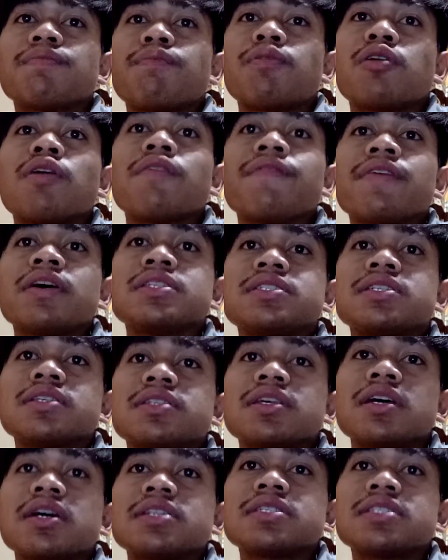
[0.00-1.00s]
Proficiency
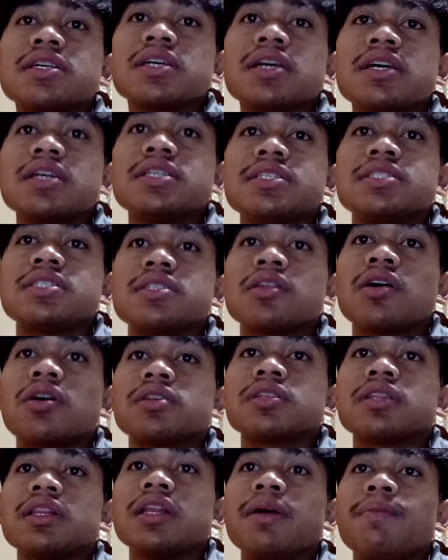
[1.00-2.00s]
test is
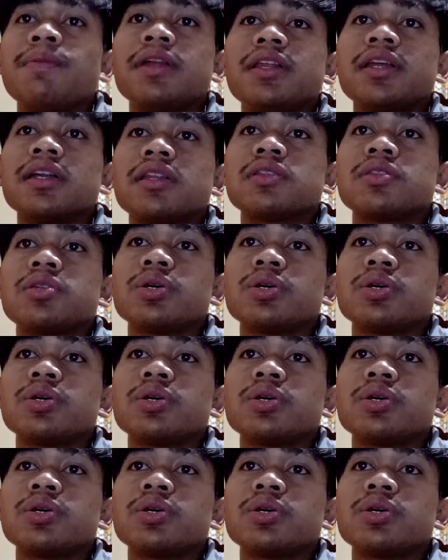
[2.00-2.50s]
not limited